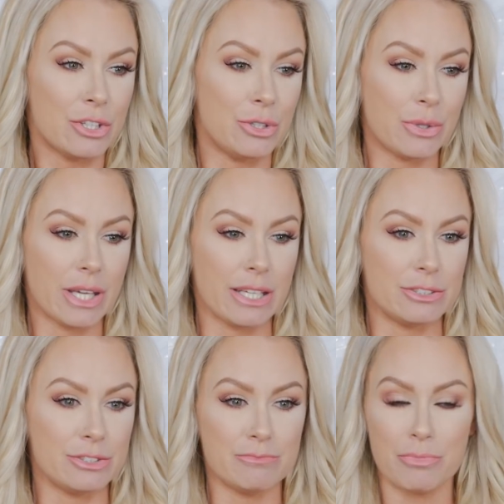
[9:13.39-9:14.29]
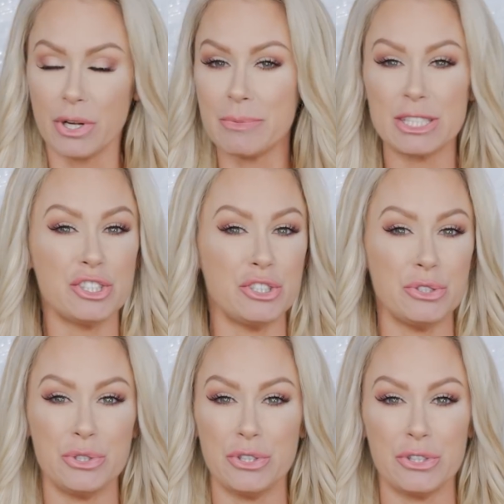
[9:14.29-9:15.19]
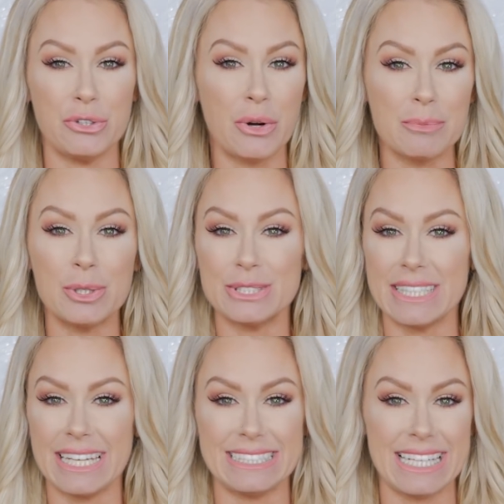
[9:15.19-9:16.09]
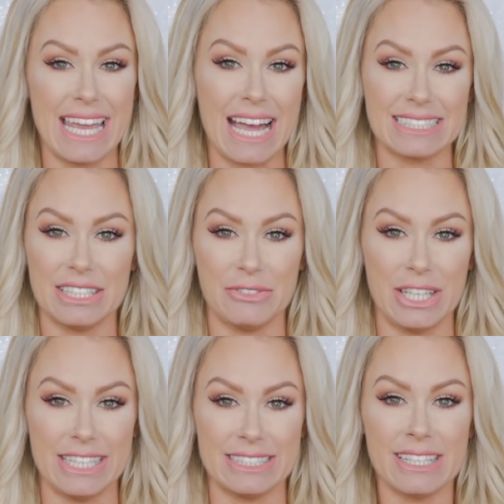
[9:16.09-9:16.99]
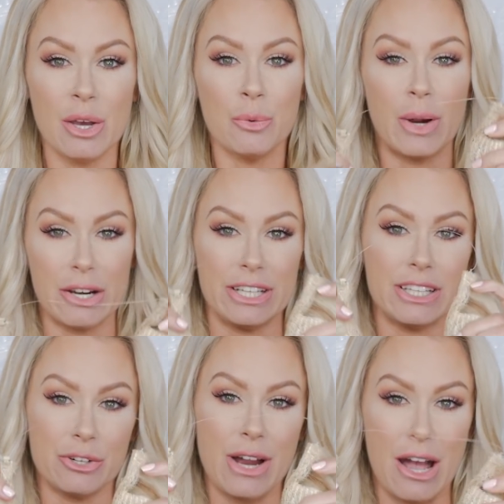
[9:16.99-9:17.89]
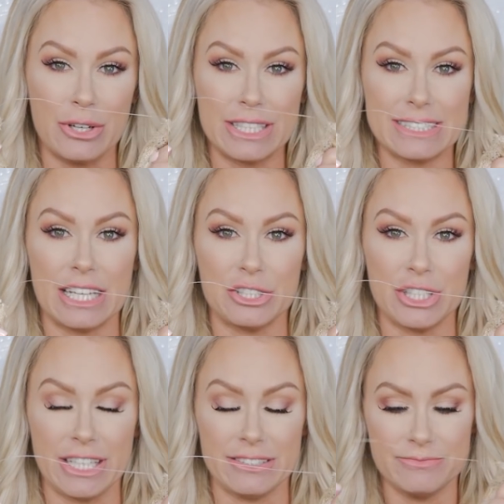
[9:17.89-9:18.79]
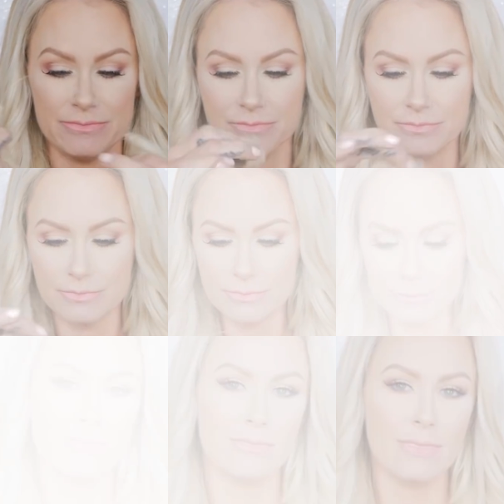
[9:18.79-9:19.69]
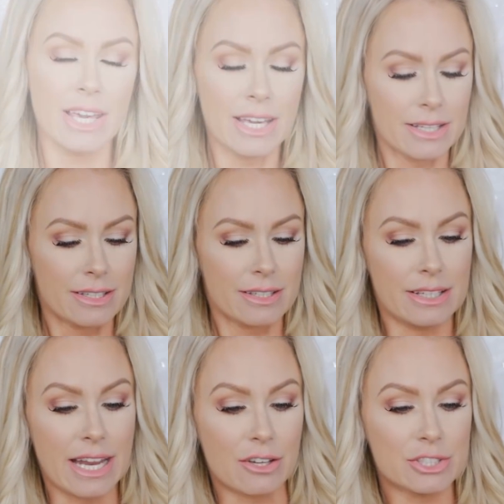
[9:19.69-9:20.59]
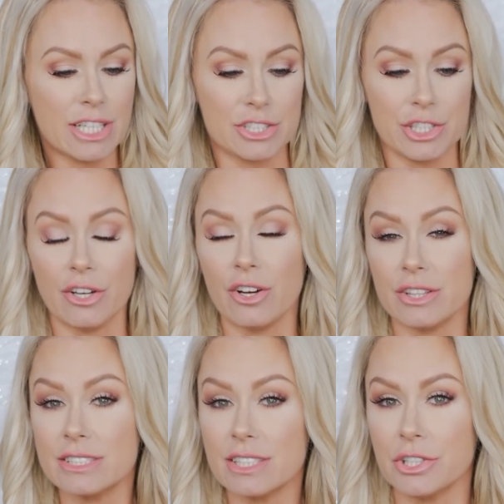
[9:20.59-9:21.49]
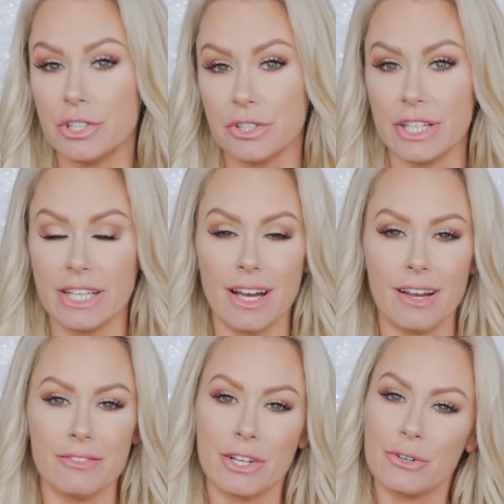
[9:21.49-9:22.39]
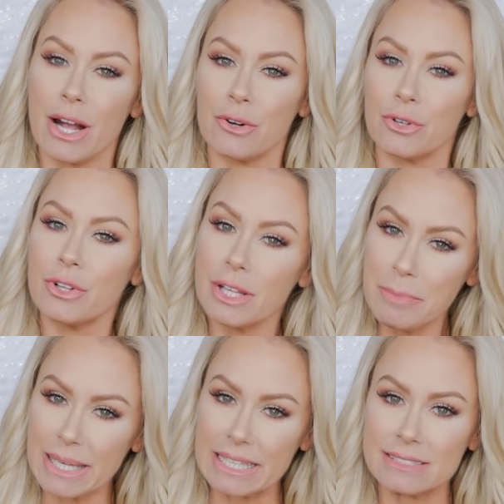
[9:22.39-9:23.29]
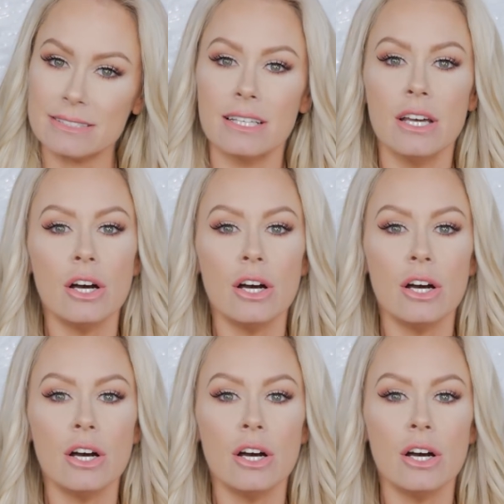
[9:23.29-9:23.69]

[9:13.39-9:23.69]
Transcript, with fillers: You can pretty much do your normal day-to-day activities wearing the crown extension. Now, touching on the security of the crown clip-ins,